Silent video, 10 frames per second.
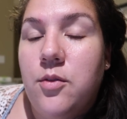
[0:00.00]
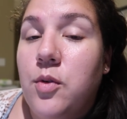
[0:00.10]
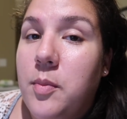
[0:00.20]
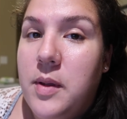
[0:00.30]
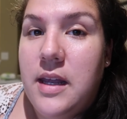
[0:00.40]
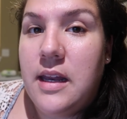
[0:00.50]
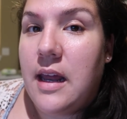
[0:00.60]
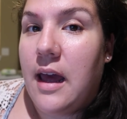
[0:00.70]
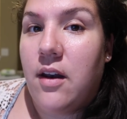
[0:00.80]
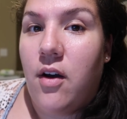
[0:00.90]
repeat
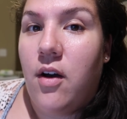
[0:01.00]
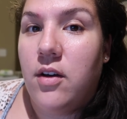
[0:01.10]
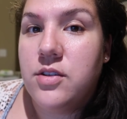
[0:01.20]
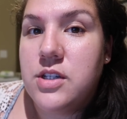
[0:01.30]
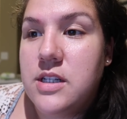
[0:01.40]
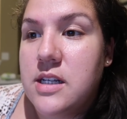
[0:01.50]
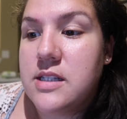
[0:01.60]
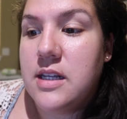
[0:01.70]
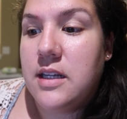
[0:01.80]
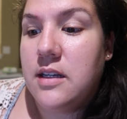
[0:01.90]
at all. She
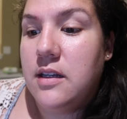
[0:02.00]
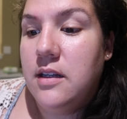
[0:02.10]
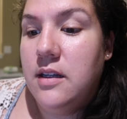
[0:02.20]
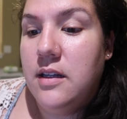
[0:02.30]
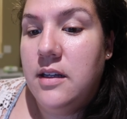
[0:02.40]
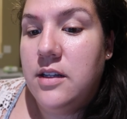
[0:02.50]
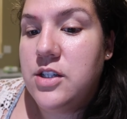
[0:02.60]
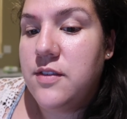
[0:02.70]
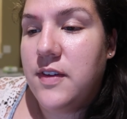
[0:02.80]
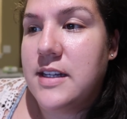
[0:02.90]
doesn't
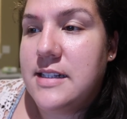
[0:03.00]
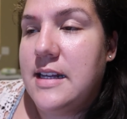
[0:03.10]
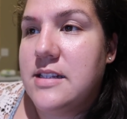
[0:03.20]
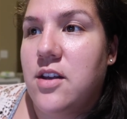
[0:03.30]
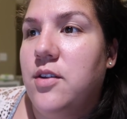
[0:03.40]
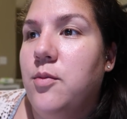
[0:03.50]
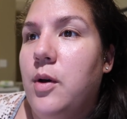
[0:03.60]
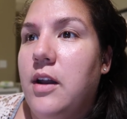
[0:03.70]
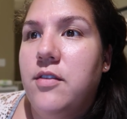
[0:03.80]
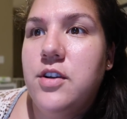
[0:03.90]
she fixates on
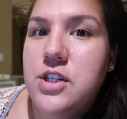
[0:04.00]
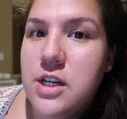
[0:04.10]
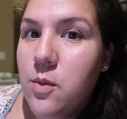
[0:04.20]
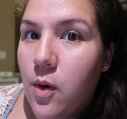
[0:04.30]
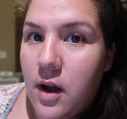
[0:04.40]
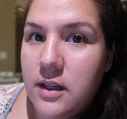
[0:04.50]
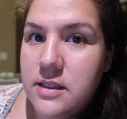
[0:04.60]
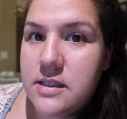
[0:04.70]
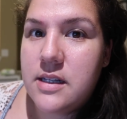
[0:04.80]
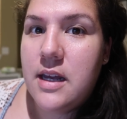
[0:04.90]
whatever she
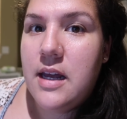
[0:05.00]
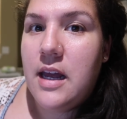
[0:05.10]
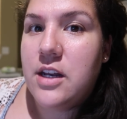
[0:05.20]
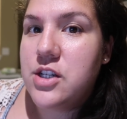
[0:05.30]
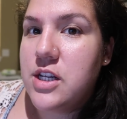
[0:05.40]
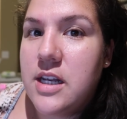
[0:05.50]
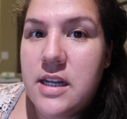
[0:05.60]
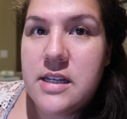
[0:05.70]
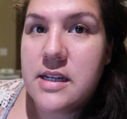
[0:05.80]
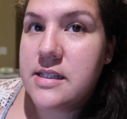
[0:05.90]
wants and
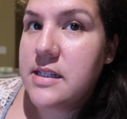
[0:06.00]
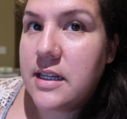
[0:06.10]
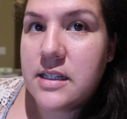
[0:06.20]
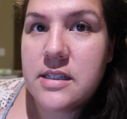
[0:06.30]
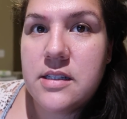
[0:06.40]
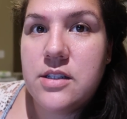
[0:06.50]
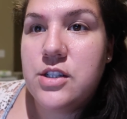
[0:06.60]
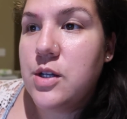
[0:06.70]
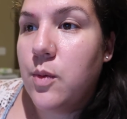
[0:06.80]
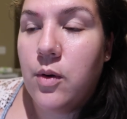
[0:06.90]
she doesn't
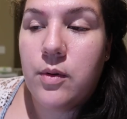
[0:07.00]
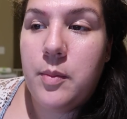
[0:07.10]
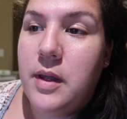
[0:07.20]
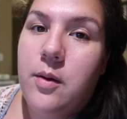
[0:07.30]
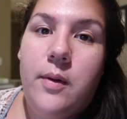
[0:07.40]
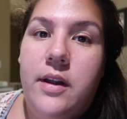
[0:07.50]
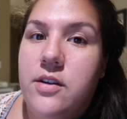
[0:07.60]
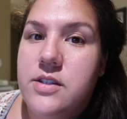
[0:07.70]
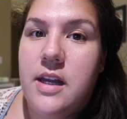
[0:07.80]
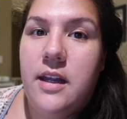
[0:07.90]
she won't repeat what
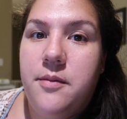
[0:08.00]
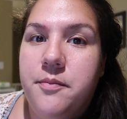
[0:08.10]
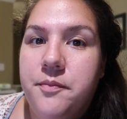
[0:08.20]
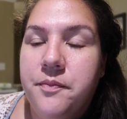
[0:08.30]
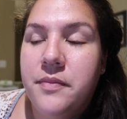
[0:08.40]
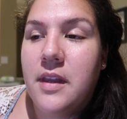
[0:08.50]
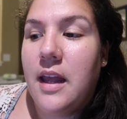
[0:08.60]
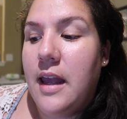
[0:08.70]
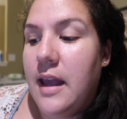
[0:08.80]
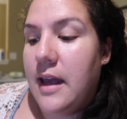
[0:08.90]
you're saying
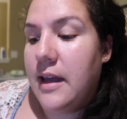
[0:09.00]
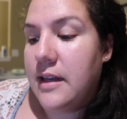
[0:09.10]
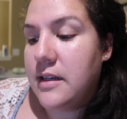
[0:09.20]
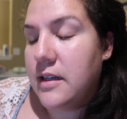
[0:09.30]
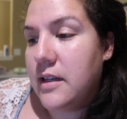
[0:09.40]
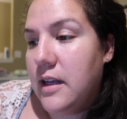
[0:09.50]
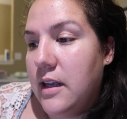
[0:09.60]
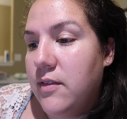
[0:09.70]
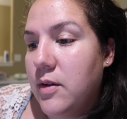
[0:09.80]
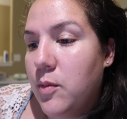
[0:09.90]
and
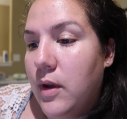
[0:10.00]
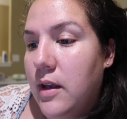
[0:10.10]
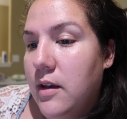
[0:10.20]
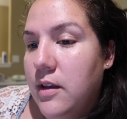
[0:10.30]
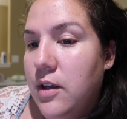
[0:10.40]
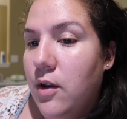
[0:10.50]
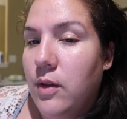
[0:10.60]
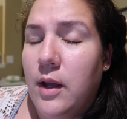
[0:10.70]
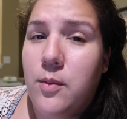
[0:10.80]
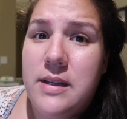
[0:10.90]
even when you know
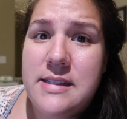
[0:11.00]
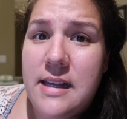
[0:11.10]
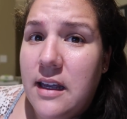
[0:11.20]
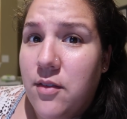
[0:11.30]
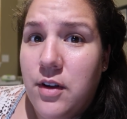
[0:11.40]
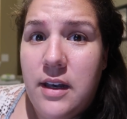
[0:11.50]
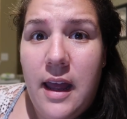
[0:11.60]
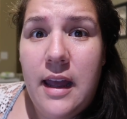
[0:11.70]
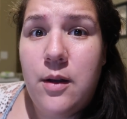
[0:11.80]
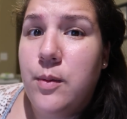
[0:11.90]
like we sing every
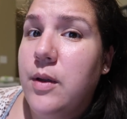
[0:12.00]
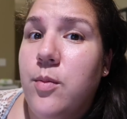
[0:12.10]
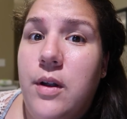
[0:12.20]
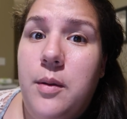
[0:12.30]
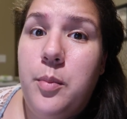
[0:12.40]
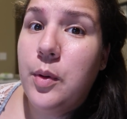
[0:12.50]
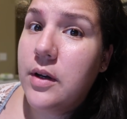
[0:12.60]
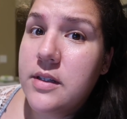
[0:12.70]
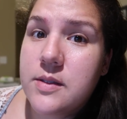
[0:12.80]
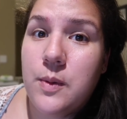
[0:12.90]
day we read
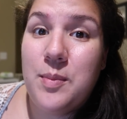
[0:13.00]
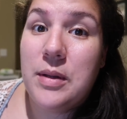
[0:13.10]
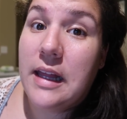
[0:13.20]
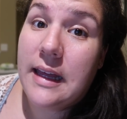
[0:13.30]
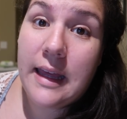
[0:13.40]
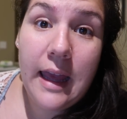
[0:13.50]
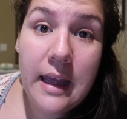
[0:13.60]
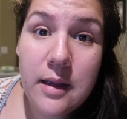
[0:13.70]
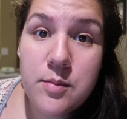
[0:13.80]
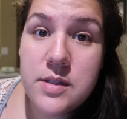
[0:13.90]
books we play
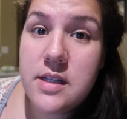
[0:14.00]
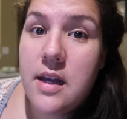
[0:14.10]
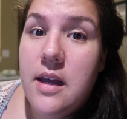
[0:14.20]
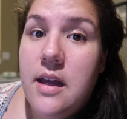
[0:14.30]
games